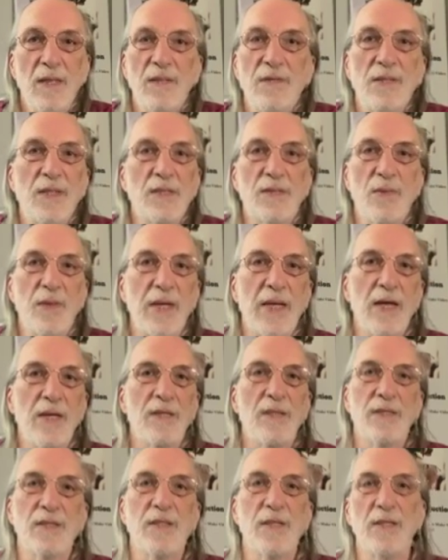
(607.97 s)
This week on
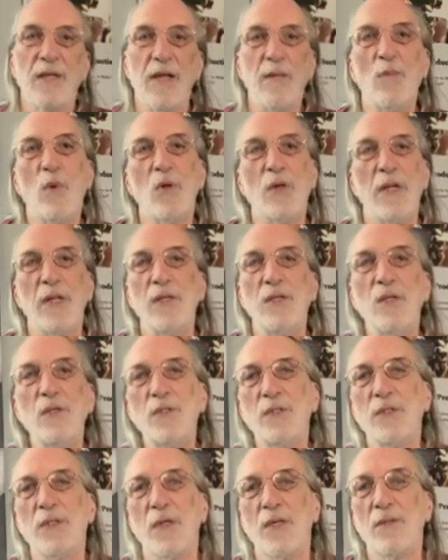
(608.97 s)
the Sunday morning
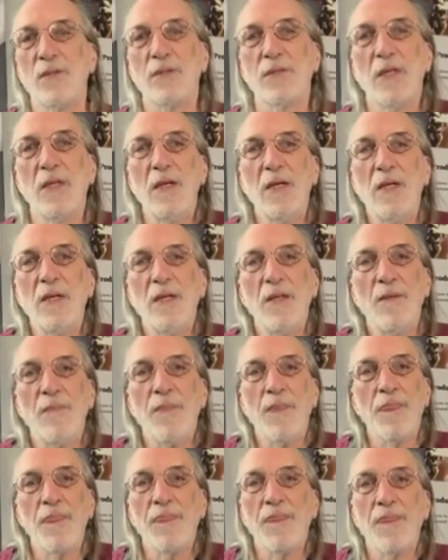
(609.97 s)
news shows
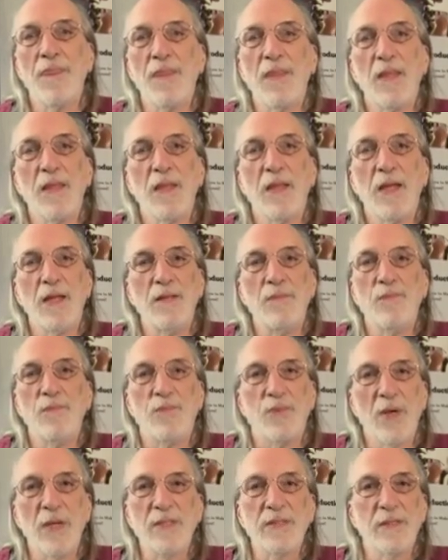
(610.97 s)
and
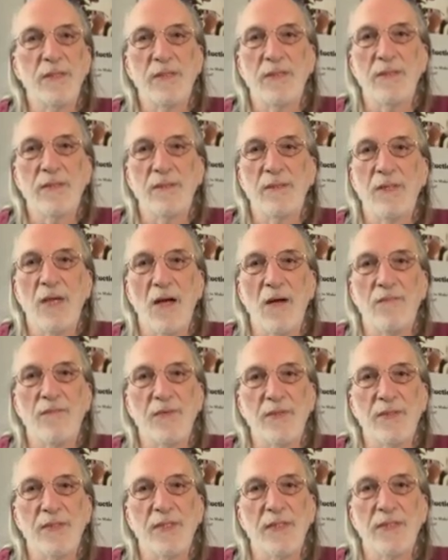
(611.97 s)
press
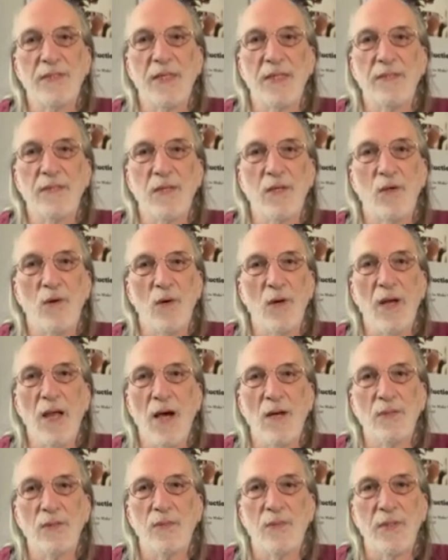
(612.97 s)
conferences at the
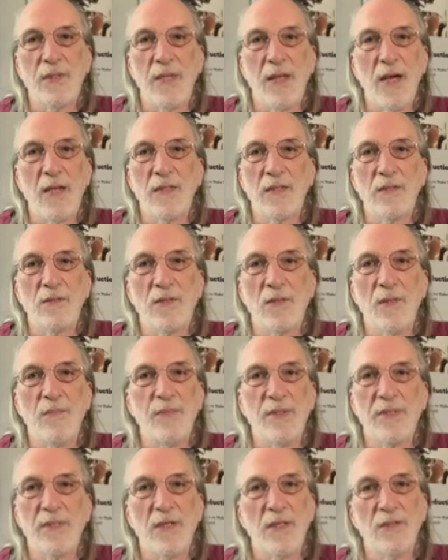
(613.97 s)
courthouse where Donald Trump
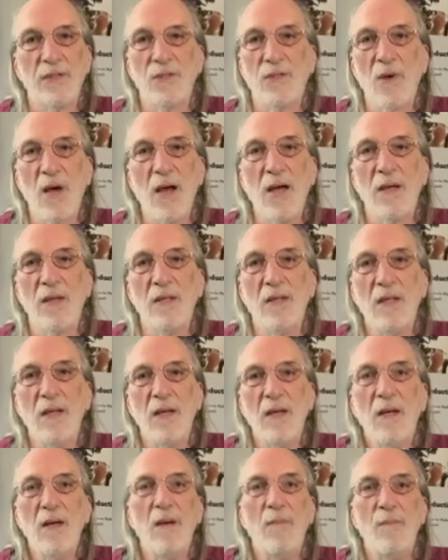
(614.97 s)
is on trial,
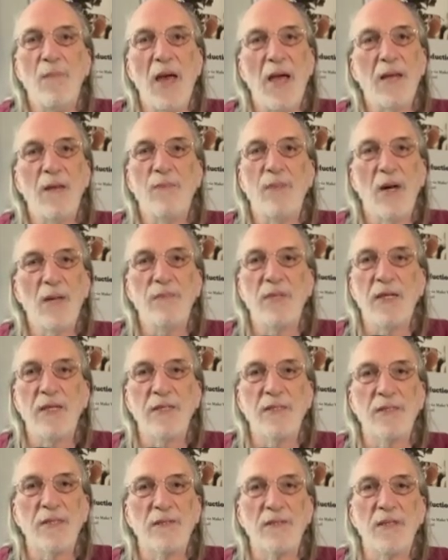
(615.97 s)
MAGA
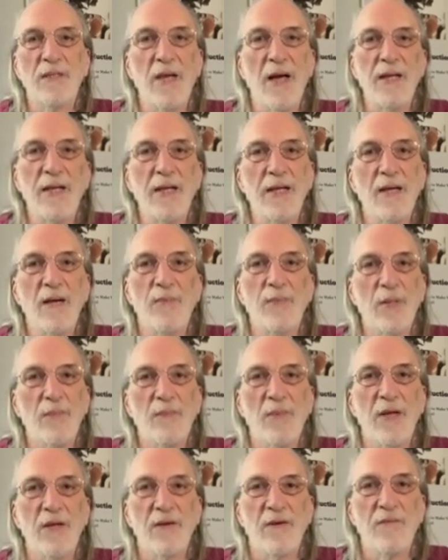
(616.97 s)
publicans are lining up at
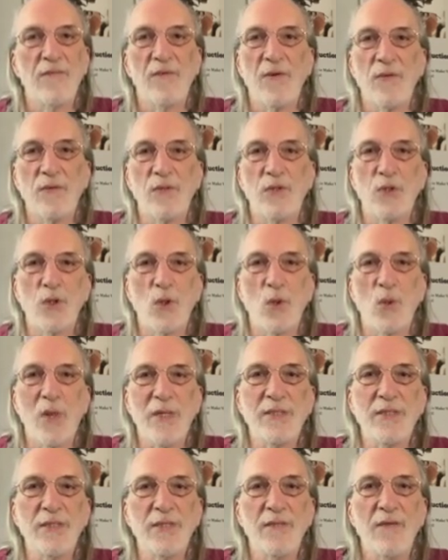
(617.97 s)
microphones to
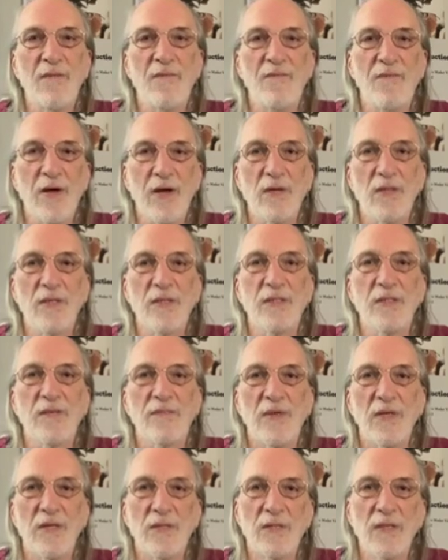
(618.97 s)
question the fairness of
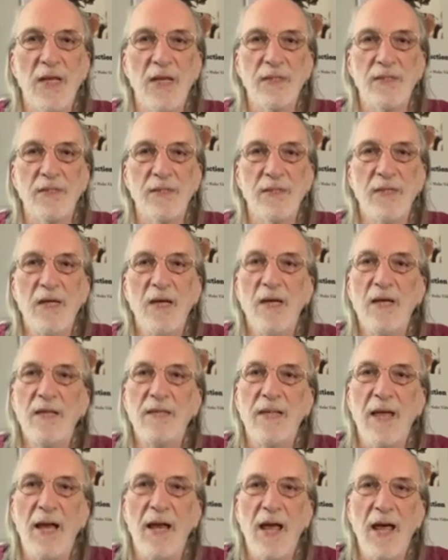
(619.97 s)
an election
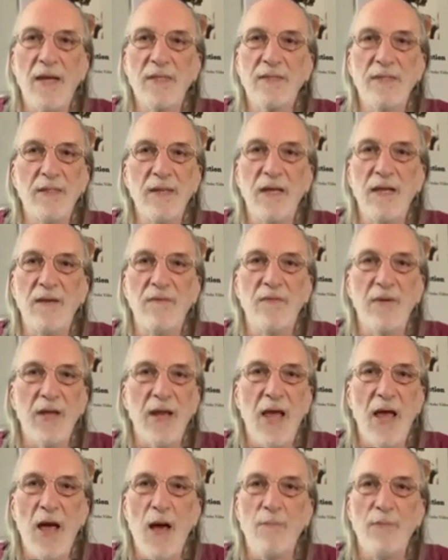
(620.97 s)
that hasn't even
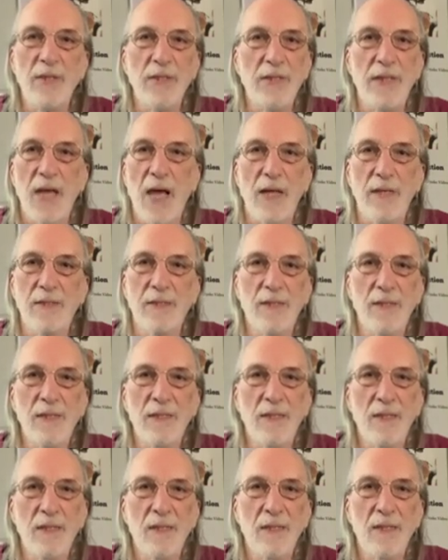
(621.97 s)
happened yet.
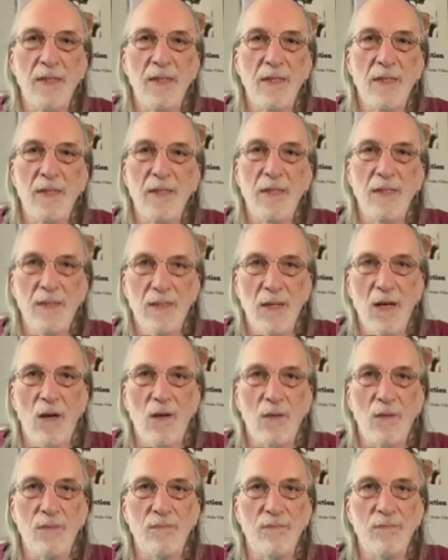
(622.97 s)

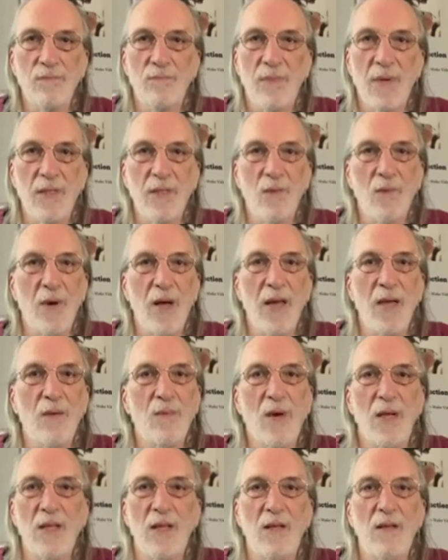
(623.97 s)
Oh, by the way,
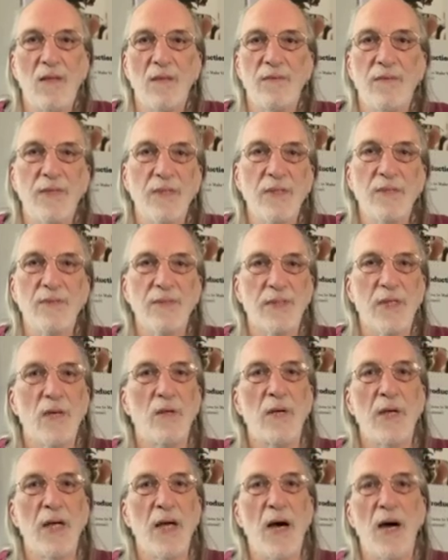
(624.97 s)
while all of this was
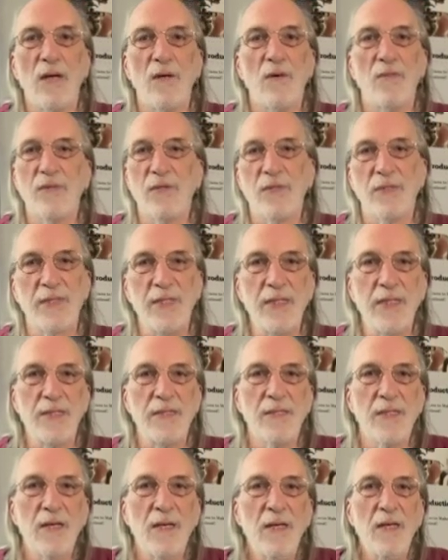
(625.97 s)
going on
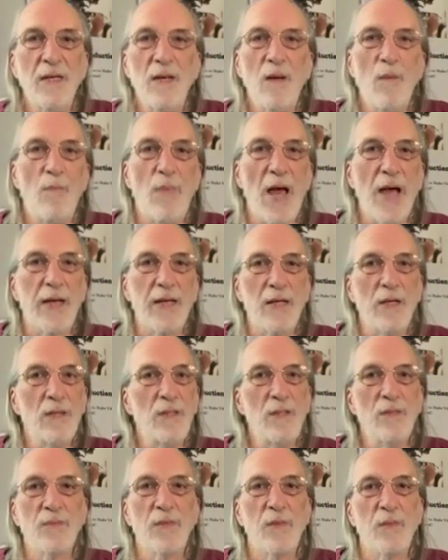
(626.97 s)
overseas, back at
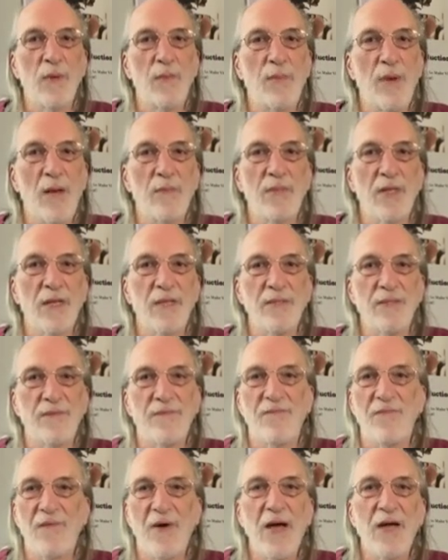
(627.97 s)
home, the Republicans
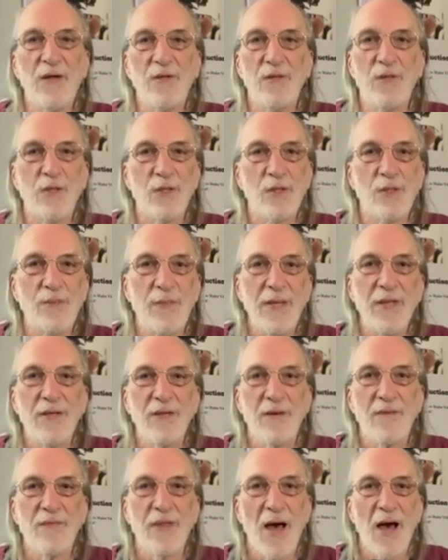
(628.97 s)
fired their
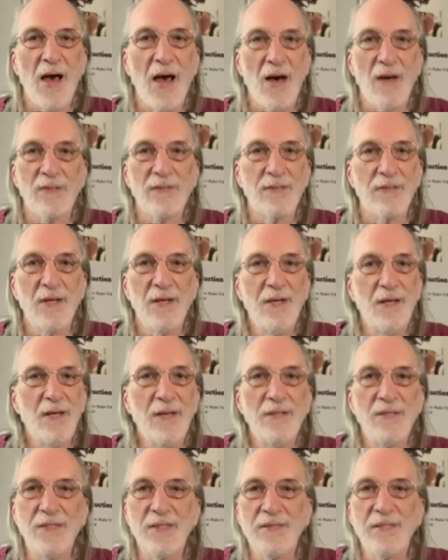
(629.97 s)
Speaker of the House
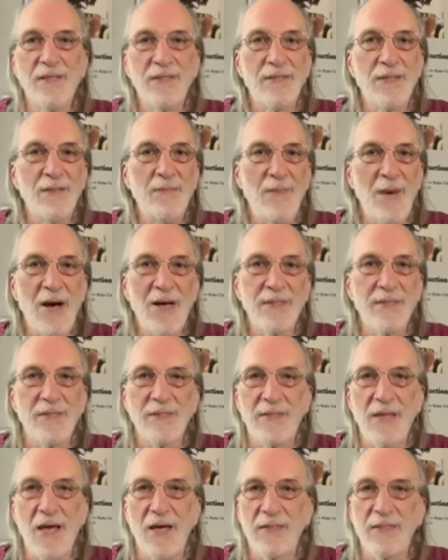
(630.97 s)
just as Hamas
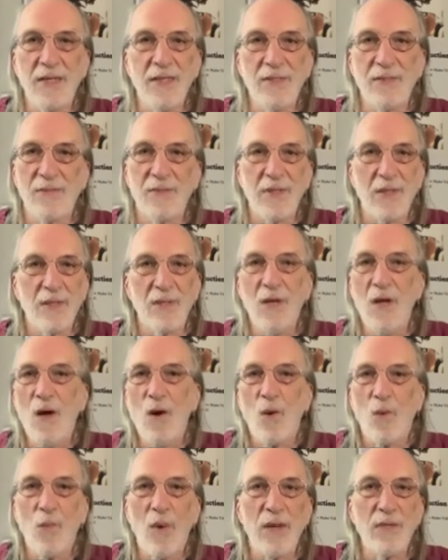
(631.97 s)
attacked Israel,
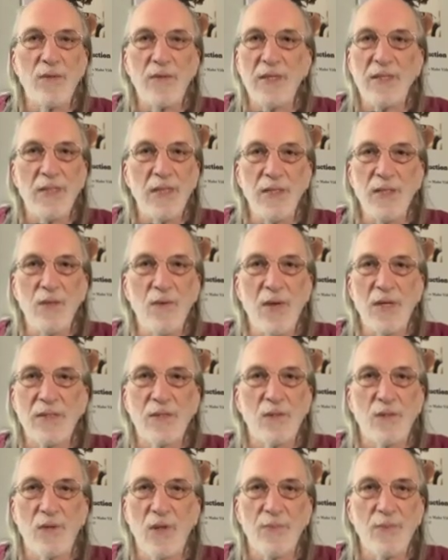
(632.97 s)
rendering the U.S.
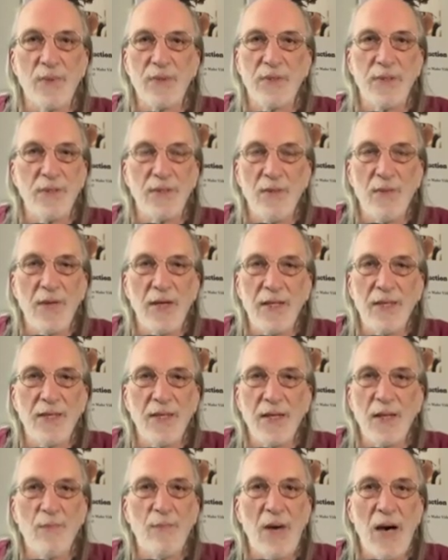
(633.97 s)
crippled to do
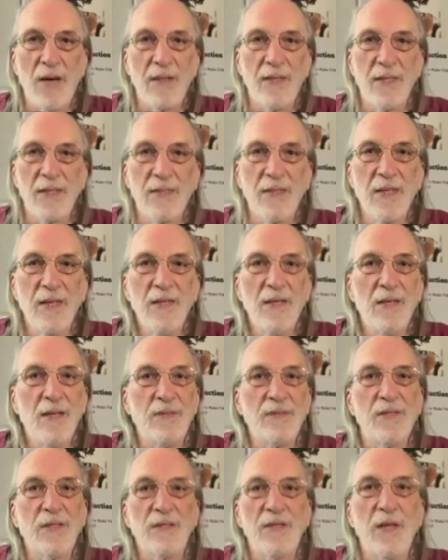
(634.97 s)
anything about it
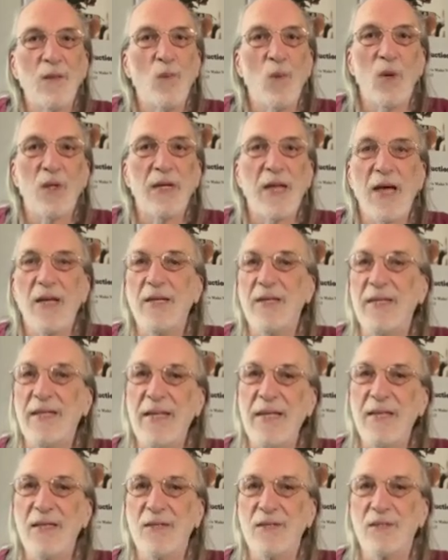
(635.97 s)
until they worked out a
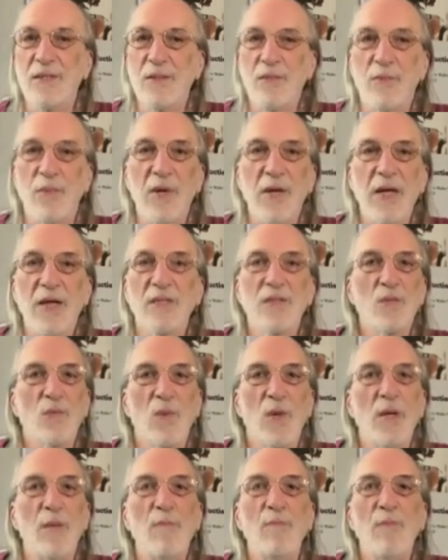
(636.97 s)
deal to bring us
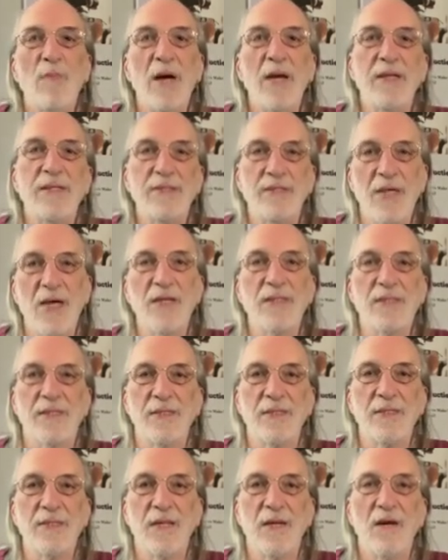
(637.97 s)
one Mike
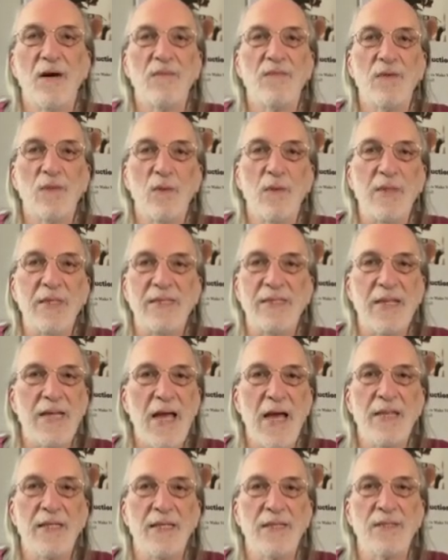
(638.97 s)
Johnson of
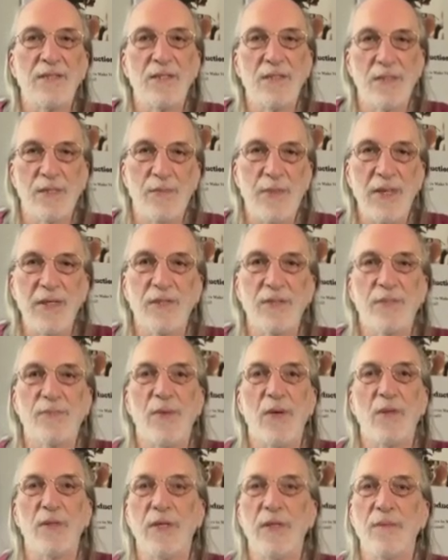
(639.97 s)
Louisiana to the Speaker's
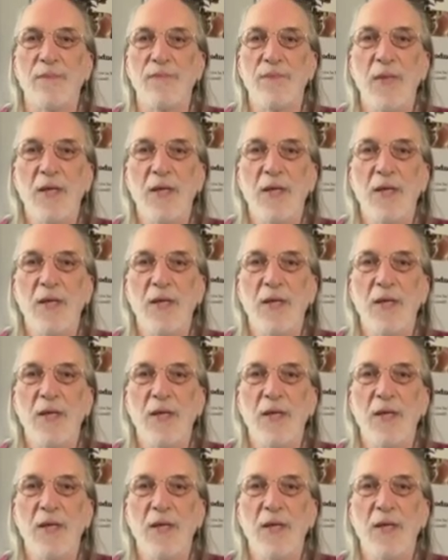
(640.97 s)
podium.